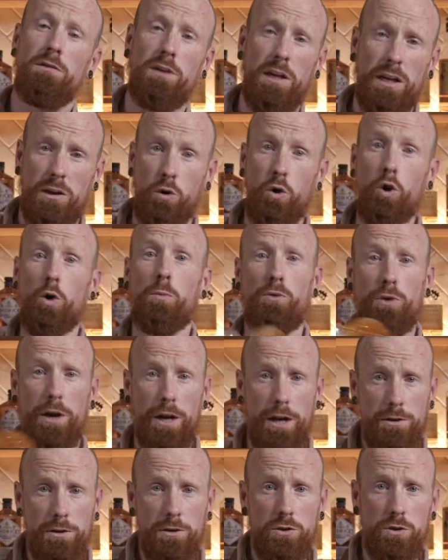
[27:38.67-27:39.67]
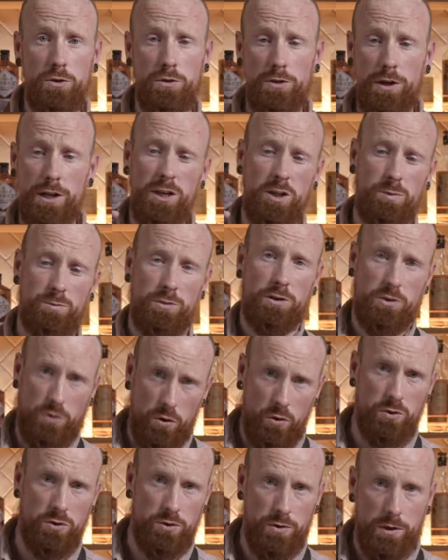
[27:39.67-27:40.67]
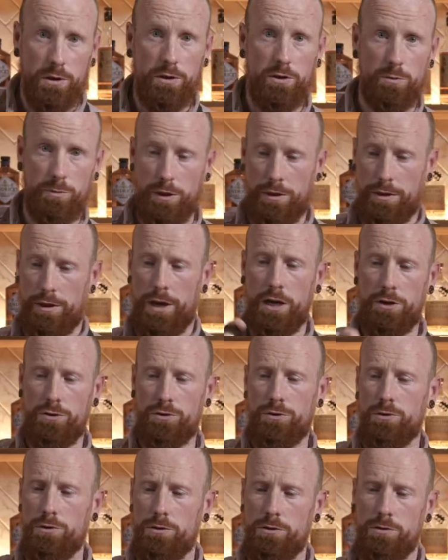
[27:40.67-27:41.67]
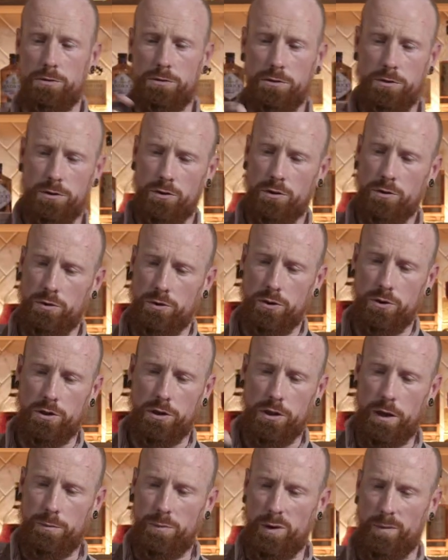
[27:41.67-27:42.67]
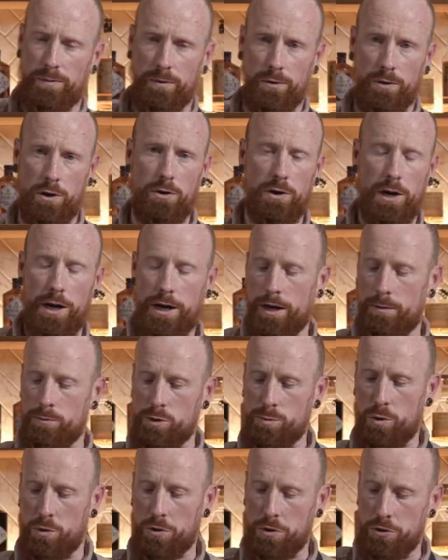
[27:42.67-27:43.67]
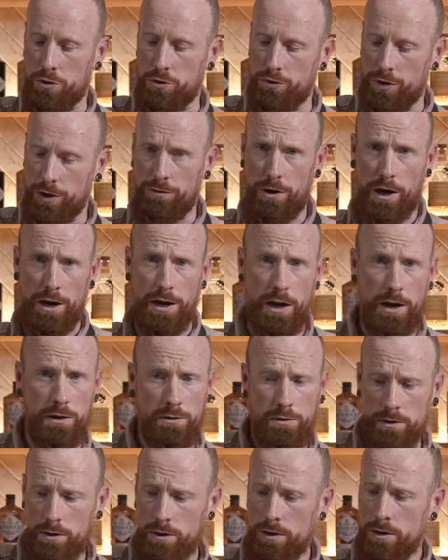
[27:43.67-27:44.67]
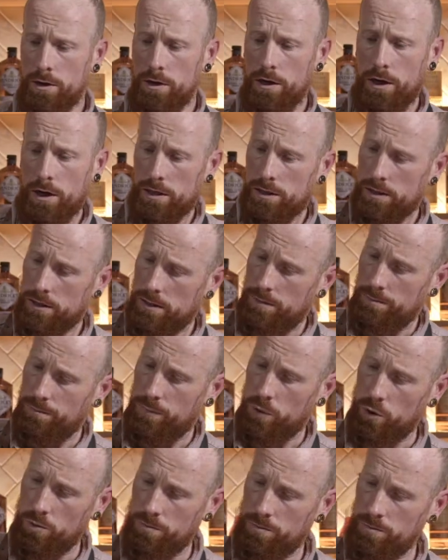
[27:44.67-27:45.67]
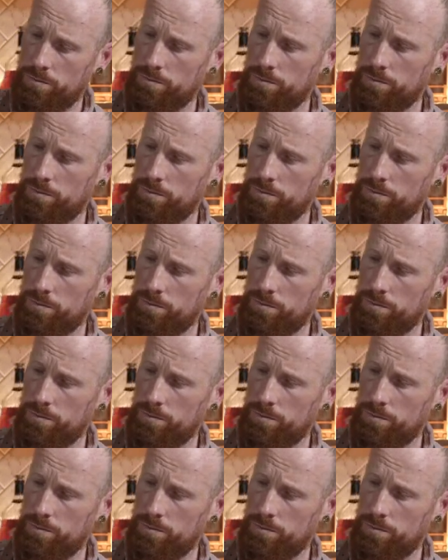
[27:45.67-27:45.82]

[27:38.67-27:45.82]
incorporating the two things, but it's also a little bit theatrical, you know, just to let people know, hey, I'm smoking your drink right now. Boom,